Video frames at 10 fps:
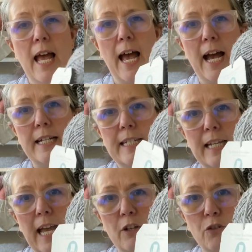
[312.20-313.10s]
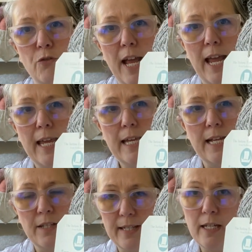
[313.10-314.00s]
to get grey.
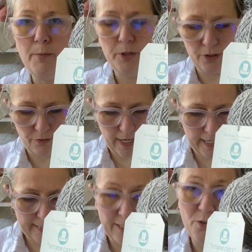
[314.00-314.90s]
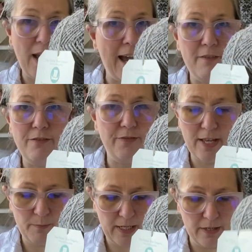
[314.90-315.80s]
And there's a couple of greys. I don't have
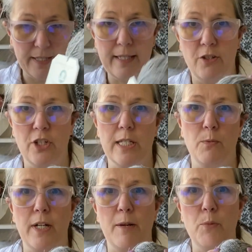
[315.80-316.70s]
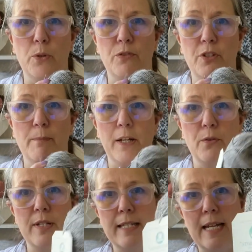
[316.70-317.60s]
them here. This is just what I pulled from my
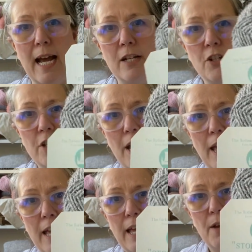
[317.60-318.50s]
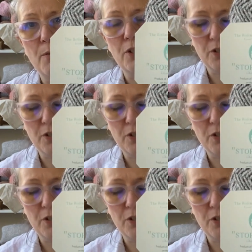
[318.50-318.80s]
own stash, which